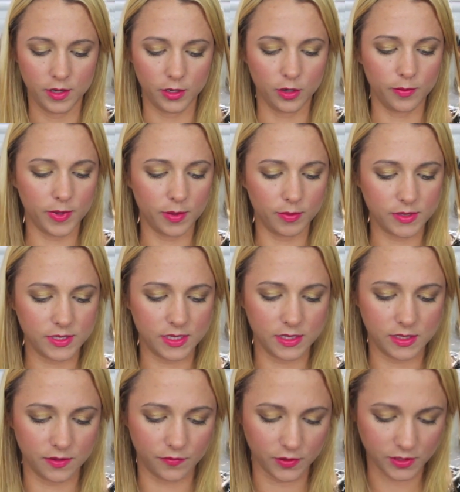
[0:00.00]
You'll be able to see
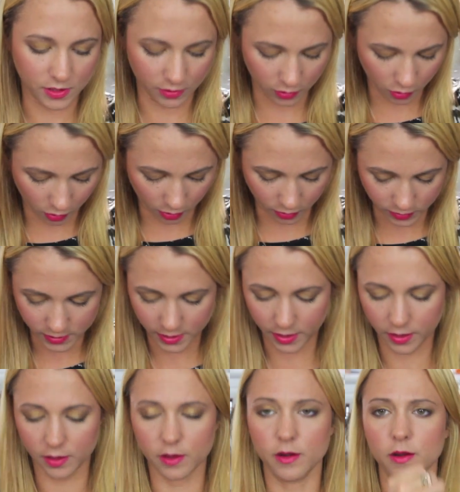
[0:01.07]
the difference in the corals
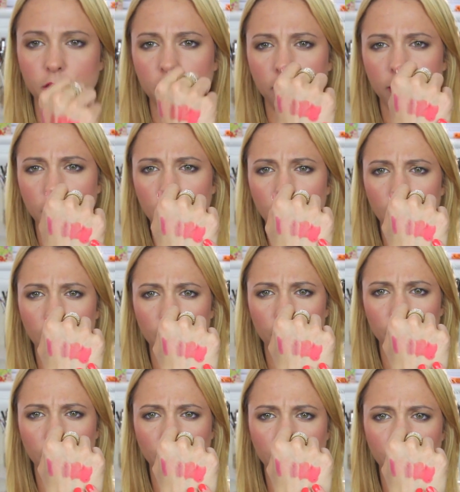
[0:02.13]
here.
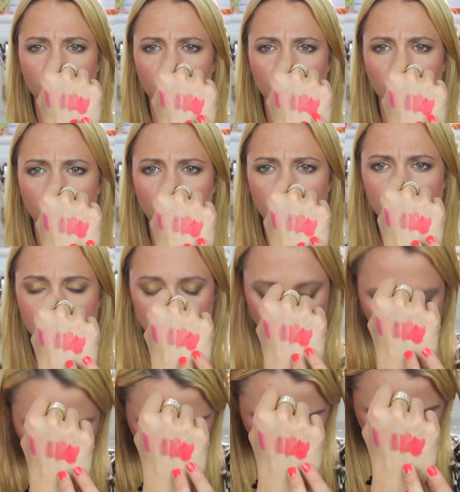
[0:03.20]
Right there, that is
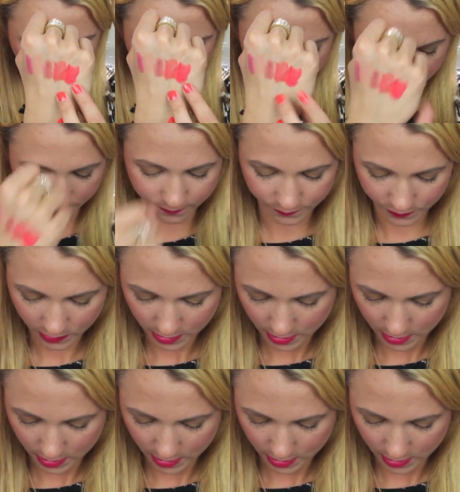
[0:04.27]
one ten.